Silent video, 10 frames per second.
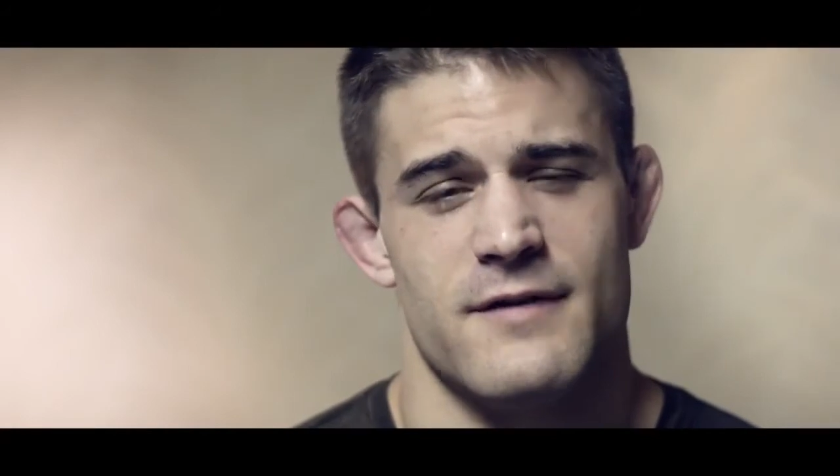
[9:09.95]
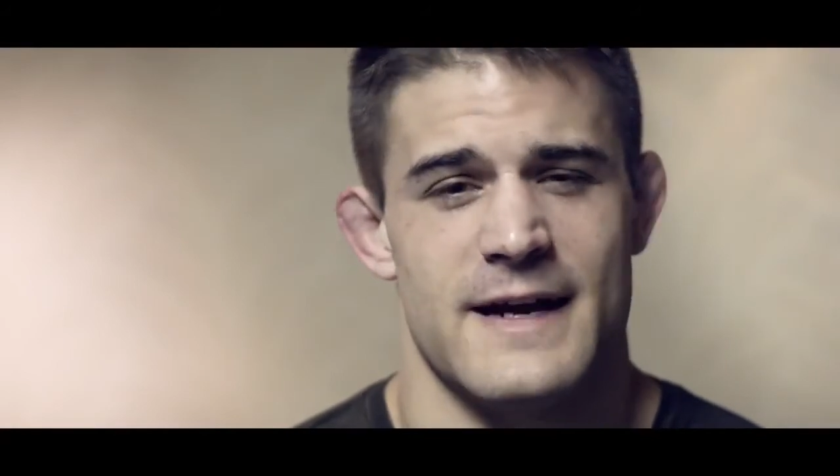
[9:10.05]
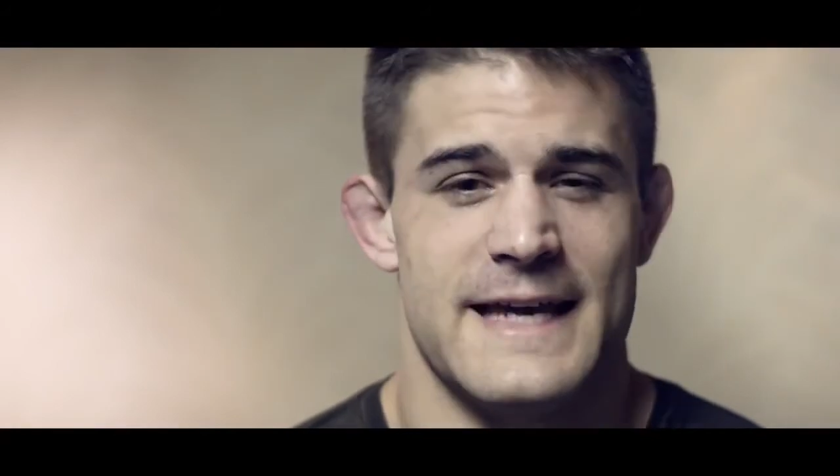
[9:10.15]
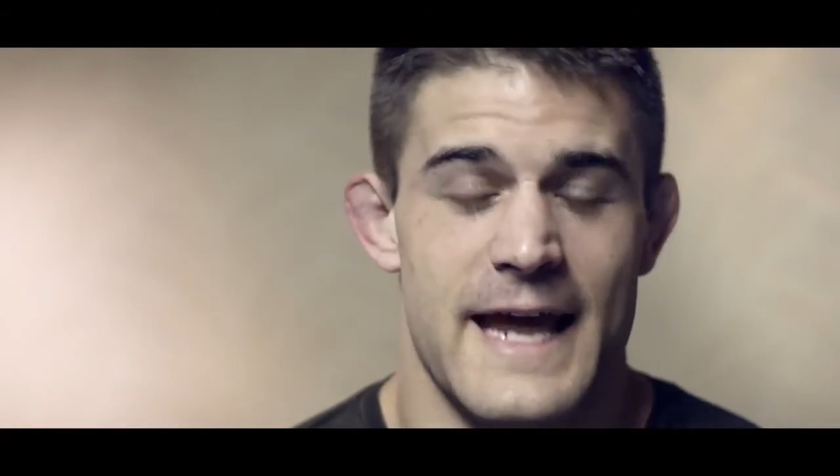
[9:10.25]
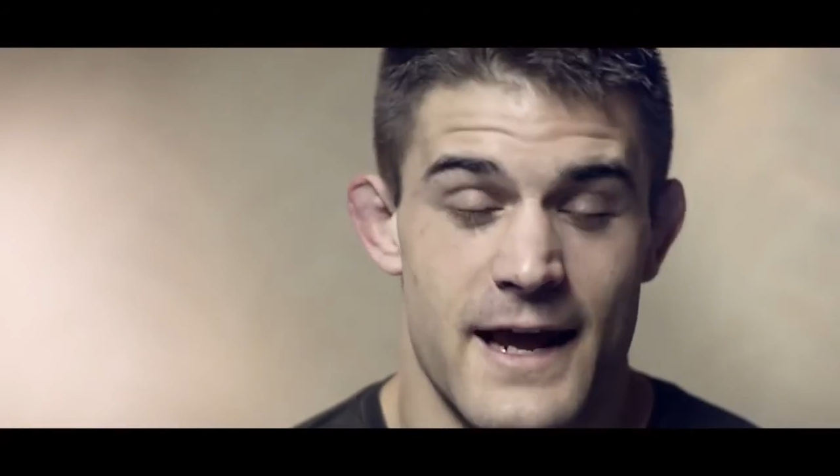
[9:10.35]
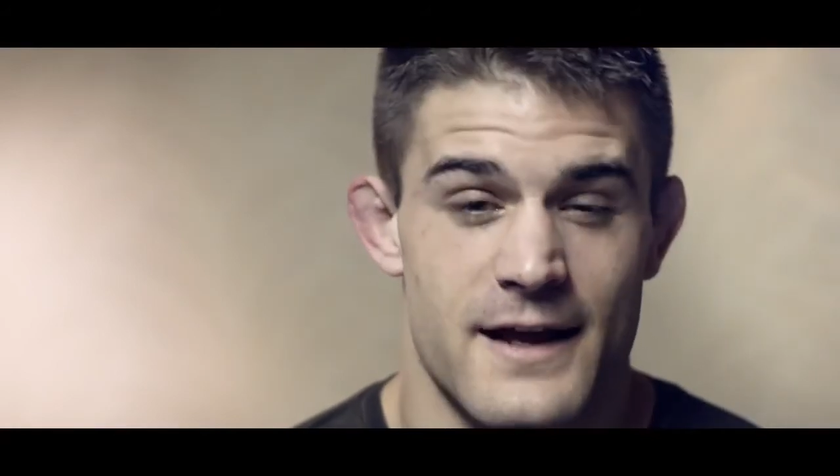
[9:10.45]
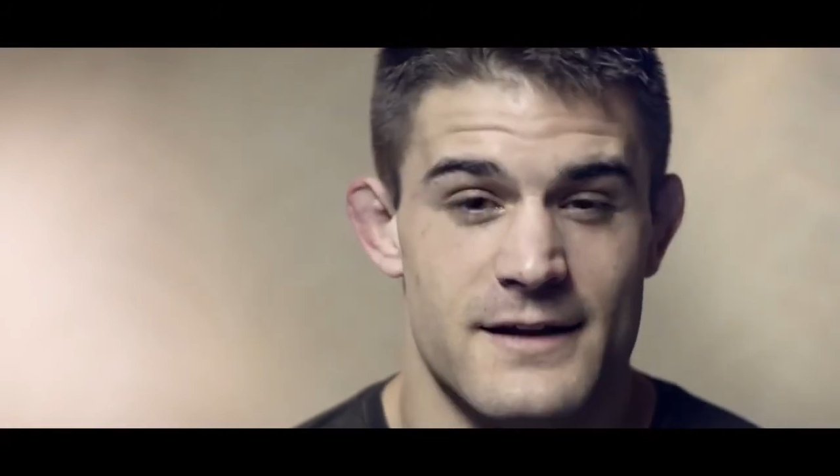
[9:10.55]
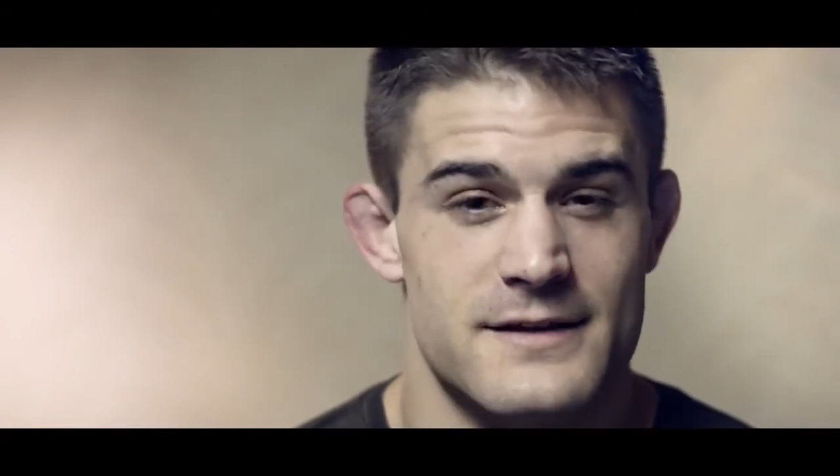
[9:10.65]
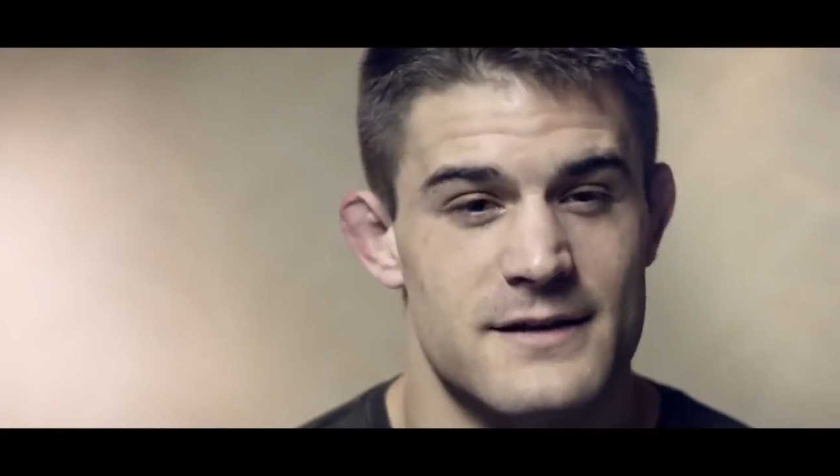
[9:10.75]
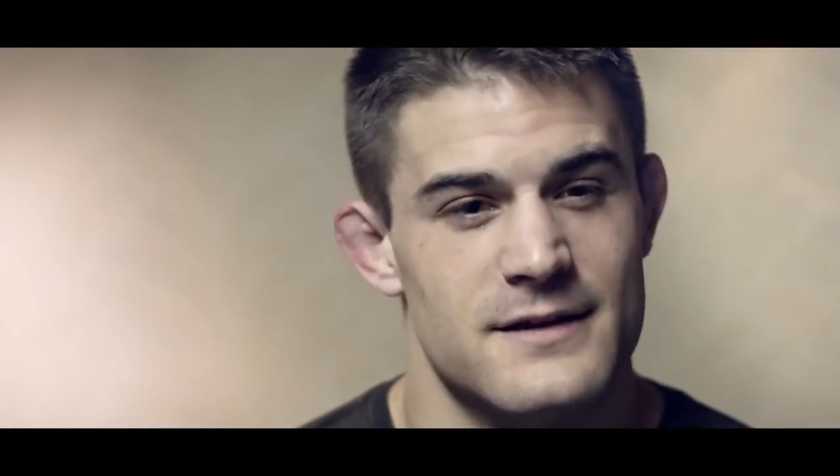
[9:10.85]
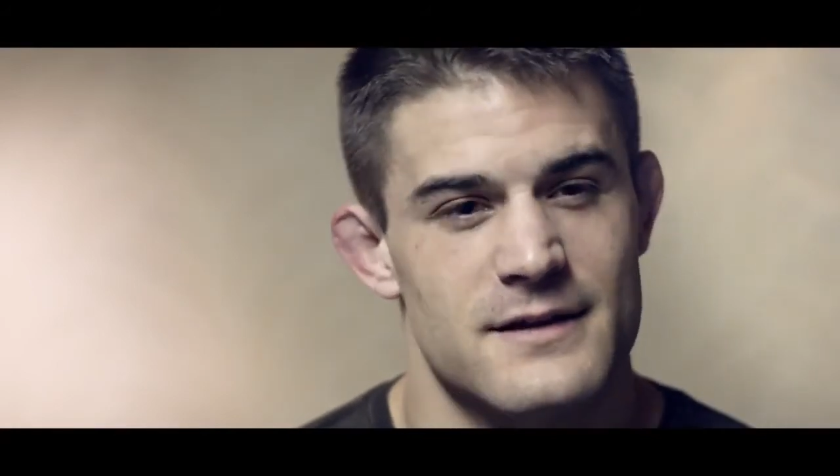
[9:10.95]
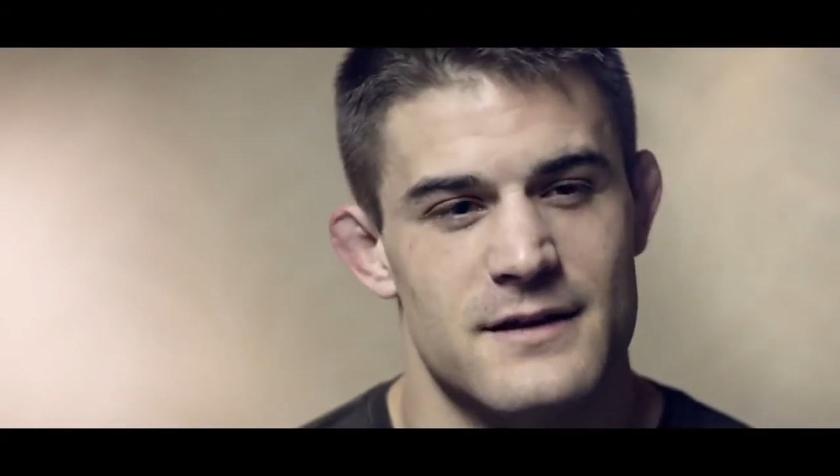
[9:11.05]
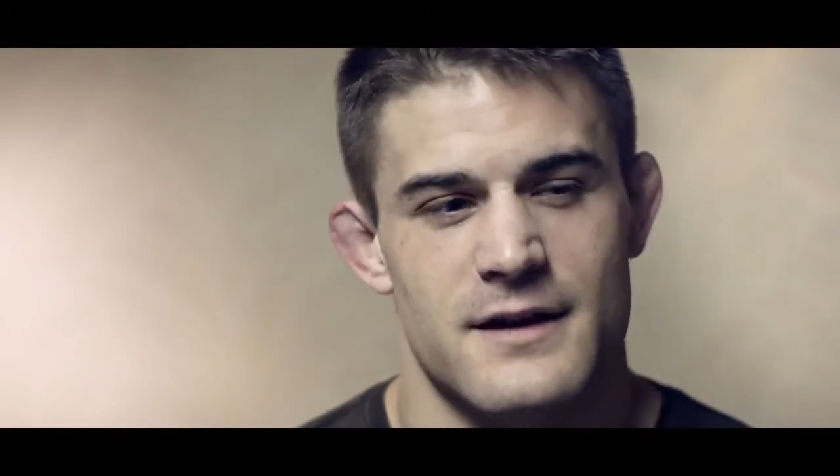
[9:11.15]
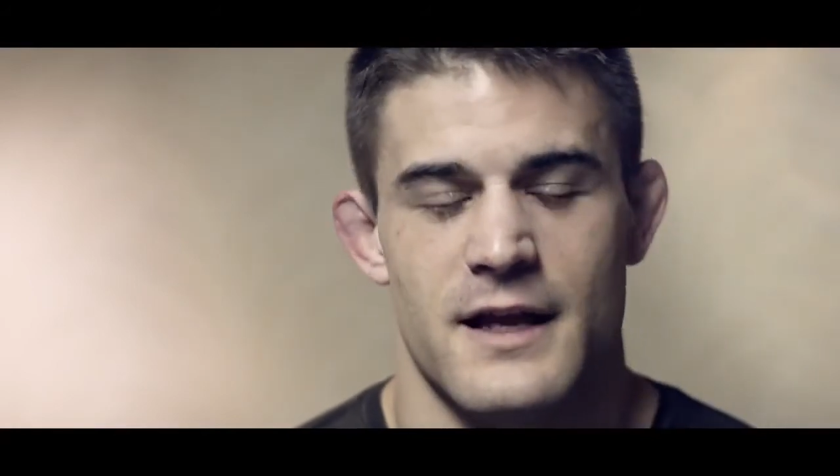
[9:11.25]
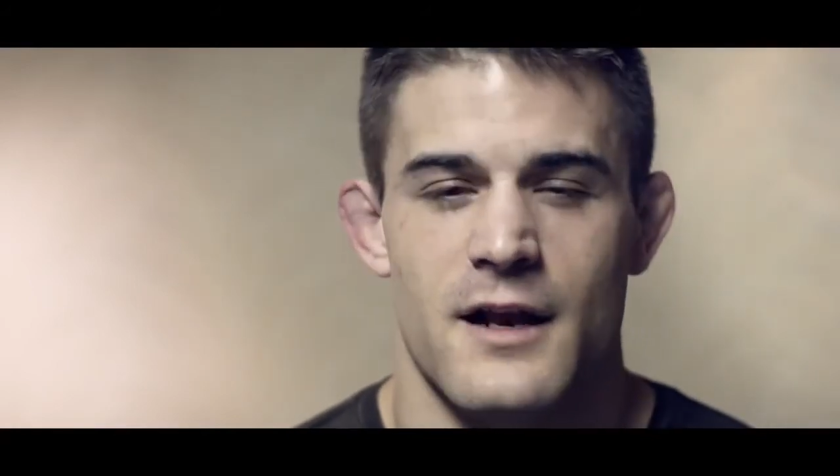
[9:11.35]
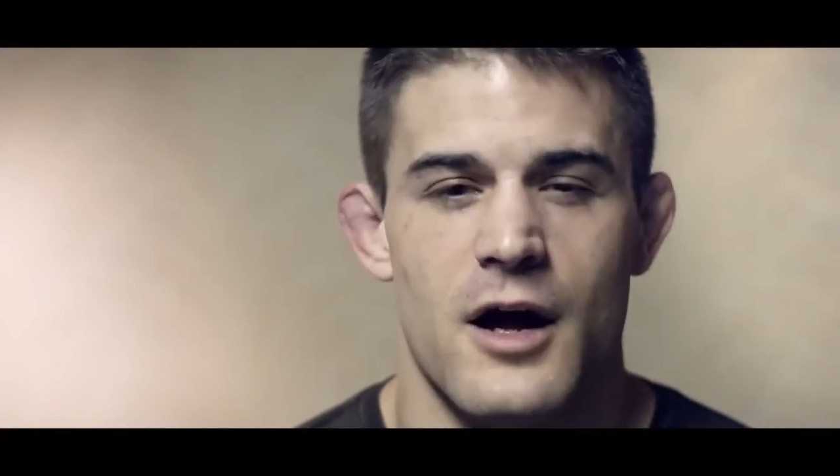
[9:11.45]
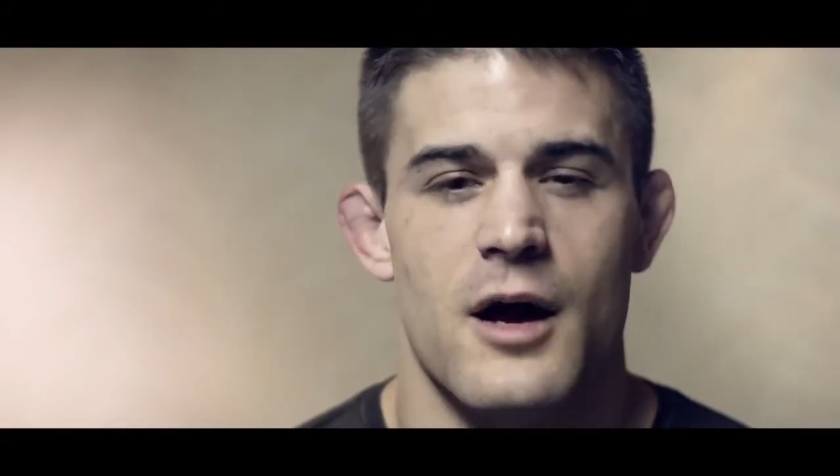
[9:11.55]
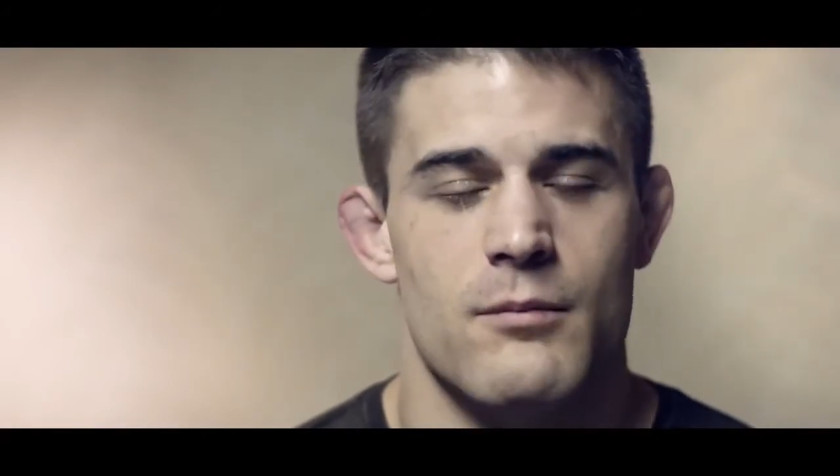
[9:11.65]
I can't, then